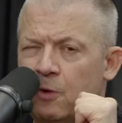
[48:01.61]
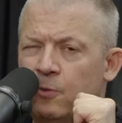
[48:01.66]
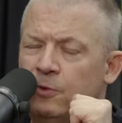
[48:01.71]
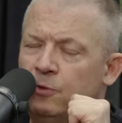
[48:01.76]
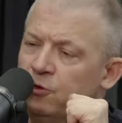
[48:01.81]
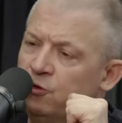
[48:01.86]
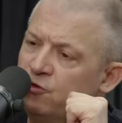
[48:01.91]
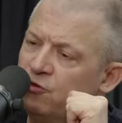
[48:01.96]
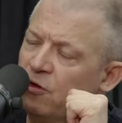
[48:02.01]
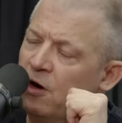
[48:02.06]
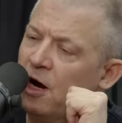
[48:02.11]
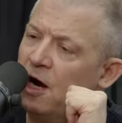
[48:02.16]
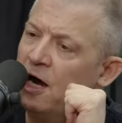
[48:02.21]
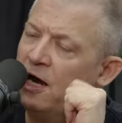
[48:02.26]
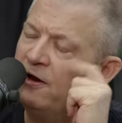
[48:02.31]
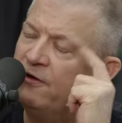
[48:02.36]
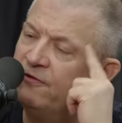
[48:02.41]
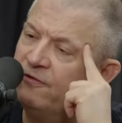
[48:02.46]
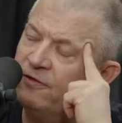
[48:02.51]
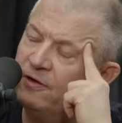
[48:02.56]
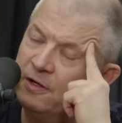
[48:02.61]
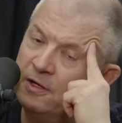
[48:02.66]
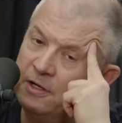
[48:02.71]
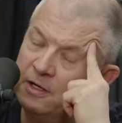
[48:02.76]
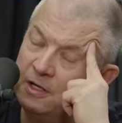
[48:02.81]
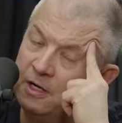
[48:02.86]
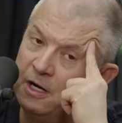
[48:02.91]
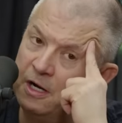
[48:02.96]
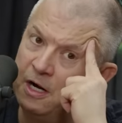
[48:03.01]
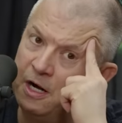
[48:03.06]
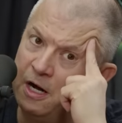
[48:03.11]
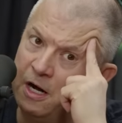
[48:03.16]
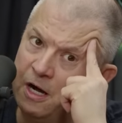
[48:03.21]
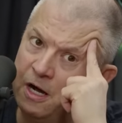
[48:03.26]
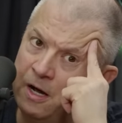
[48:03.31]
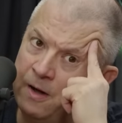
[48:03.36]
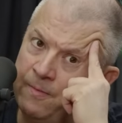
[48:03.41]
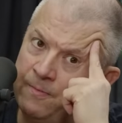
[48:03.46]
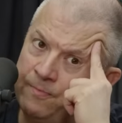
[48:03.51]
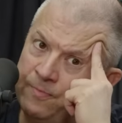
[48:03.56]
and we would drive.
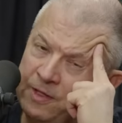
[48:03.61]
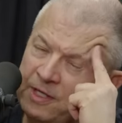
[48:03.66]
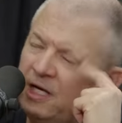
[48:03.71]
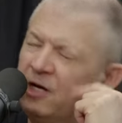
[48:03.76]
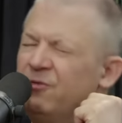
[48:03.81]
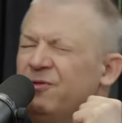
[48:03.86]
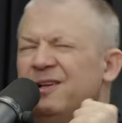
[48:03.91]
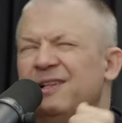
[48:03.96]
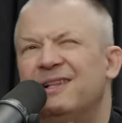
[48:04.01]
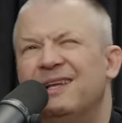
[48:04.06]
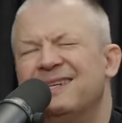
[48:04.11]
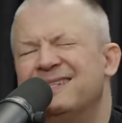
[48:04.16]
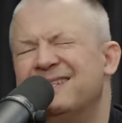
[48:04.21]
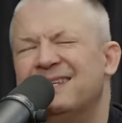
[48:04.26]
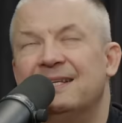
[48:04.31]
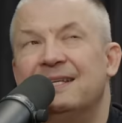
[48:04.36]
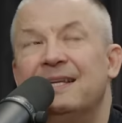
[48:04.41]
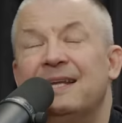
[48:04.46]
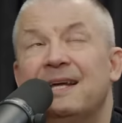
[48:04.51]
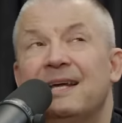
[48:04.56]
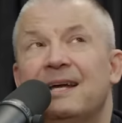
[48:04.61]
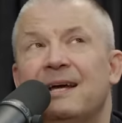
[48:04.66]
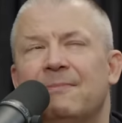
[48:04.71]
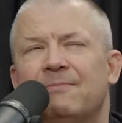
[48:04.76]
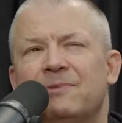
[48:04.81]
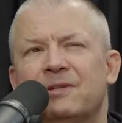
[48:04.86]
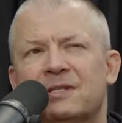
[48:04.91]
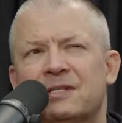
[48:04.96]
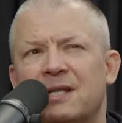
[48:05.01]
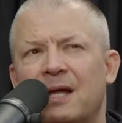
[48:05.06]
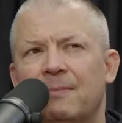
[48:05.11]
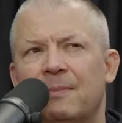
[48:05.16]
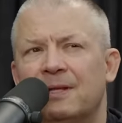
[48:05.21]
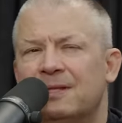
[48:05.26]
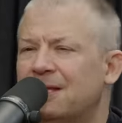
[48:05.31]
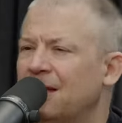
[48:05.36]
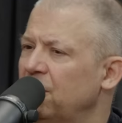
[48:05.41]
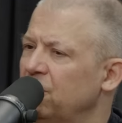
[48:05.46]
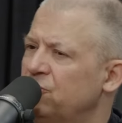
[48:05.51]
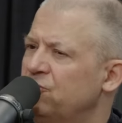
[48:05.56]
Um, and I realized like, yeah, I'm just, I'm
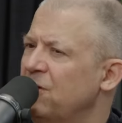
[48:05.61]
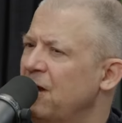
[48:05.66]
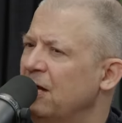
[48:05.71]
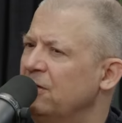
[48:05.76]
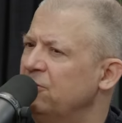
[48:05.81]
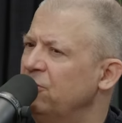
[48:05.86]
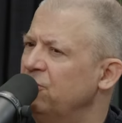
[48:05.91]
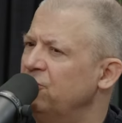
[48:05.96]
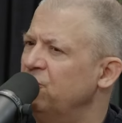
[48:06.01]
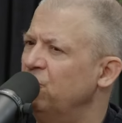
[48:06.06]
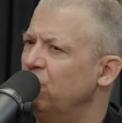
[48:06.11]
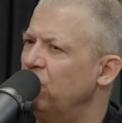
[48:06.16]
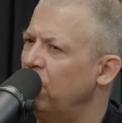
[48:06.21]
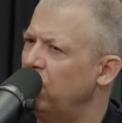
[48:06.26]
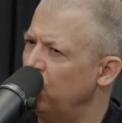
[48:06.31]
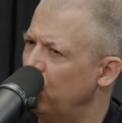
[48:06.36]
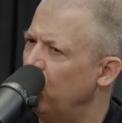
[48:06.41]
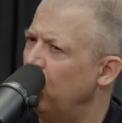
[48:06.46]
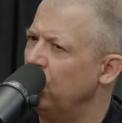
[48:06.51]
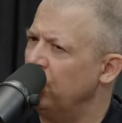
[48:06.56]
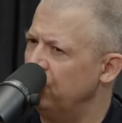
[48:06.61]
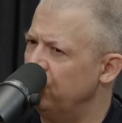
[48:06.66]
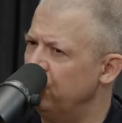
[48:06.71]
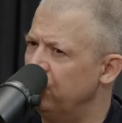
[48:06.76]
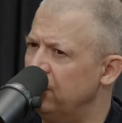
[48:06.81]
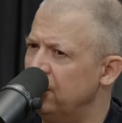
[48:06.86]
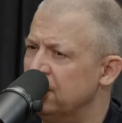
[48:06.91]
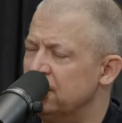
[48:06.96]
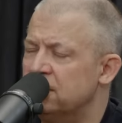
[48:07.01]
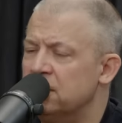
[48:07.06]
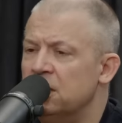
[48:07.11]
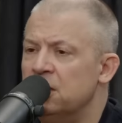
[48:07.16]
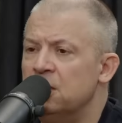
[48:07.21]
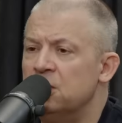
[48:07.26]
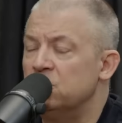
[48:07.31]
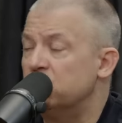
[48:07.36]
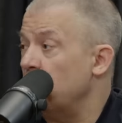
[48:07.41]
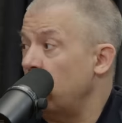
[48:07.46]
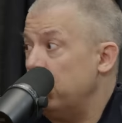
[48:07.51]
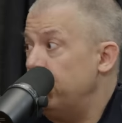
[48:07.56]
not that attracted to her. I don't want to do this.
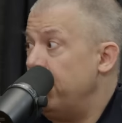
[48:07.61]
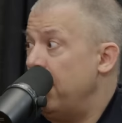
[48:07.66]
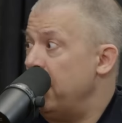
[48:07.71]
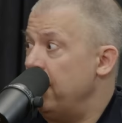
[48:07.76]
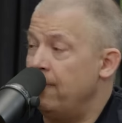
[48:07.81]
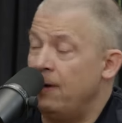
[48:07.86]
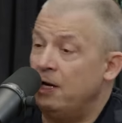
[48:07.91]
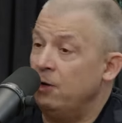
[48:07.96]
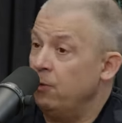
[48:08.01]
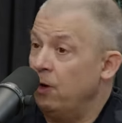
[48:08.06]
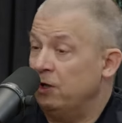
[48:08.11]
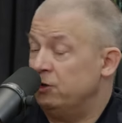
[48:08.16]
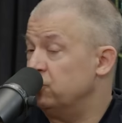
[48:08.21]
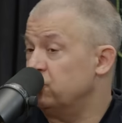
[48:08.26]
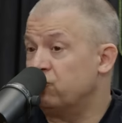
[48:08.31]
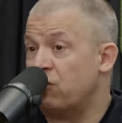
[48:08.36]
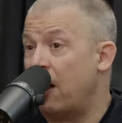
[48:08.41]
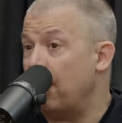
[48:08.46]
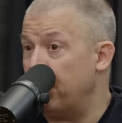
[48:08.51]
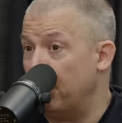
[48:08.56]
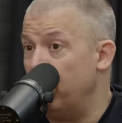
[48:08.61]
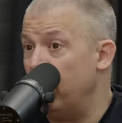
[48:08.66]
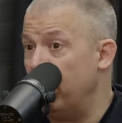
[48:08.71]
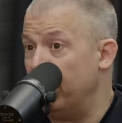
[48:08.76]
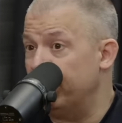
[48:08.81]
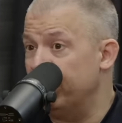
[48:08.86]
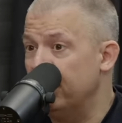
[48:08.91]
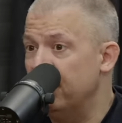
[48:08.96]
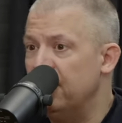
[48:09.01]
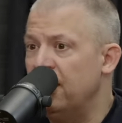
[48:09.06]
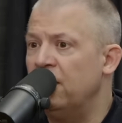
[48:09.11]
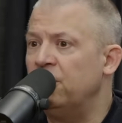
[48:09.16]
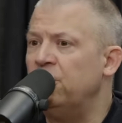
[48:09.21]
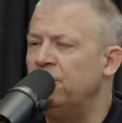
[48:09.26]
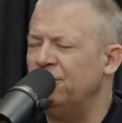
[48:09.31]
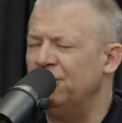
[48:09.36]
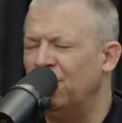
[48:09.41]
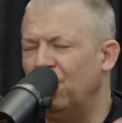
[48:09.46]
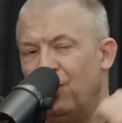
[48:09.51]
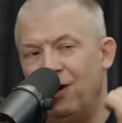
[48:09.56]
So I would pay him anyway and just drop him off and go,
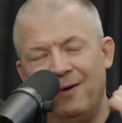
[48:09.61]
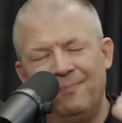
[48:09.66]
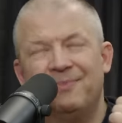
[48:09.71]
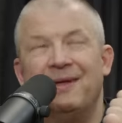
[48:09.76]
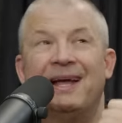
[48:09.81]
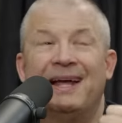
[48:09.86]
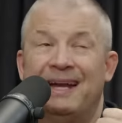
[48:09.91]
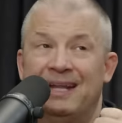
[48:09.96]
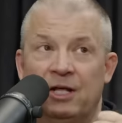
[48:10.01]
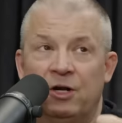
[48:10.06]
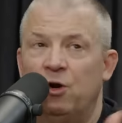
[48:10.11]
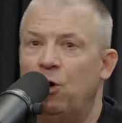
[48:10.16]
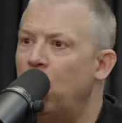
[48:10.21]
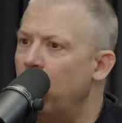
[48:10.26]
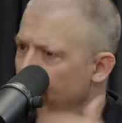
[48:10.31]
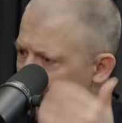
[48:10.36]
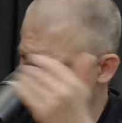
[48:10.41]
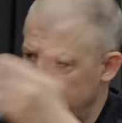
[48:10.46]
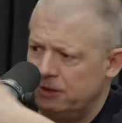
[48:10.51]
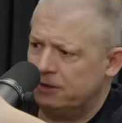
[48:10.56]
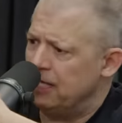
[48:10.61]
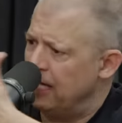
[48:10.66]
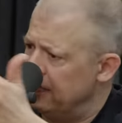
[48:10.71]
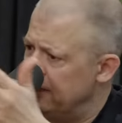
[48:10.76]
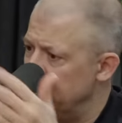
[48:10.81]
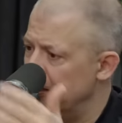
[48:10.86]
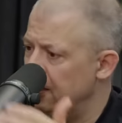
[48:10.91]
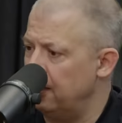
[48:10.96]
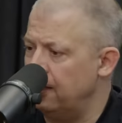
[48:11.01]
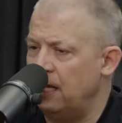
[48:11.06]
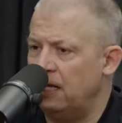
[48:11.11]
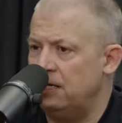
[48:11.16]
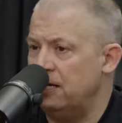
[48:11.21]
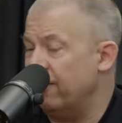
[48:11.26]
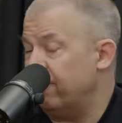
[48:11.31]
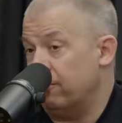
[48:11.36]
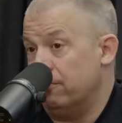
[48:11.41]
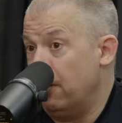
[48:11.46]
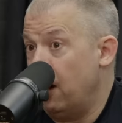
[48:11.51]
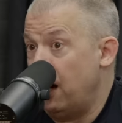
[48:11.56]
you know what? I got to get home, but here, take it. And they
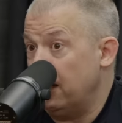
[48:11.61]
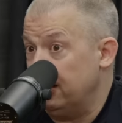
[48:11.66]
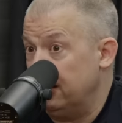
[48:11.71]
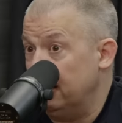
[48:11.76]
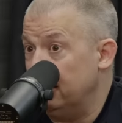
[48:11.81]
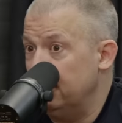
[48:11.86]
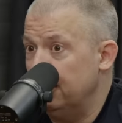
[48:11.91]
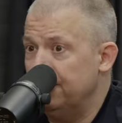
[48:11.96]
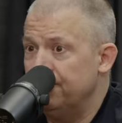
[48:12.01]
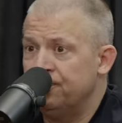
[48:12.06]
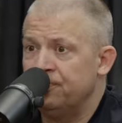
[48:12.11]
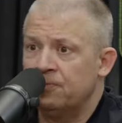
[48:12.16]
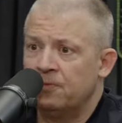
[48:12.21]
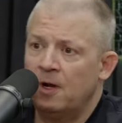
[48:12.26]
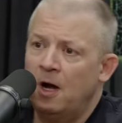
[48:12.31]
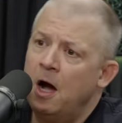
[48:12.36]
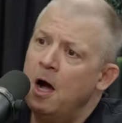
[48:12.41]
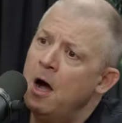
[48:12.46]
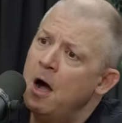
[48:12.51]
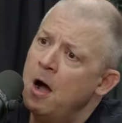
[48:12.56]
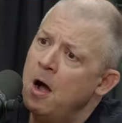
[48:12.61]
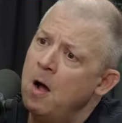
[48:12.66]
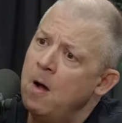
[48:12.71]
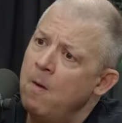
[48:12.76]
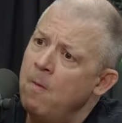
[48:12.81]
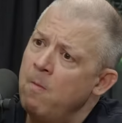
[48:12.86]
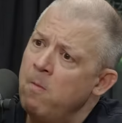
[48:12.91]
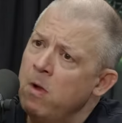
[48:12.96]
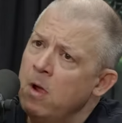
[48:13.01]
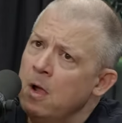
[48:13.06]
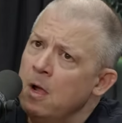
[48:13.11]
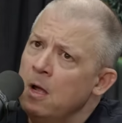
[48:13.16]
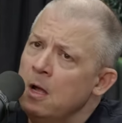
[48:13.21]
never minded. Yeah. Um,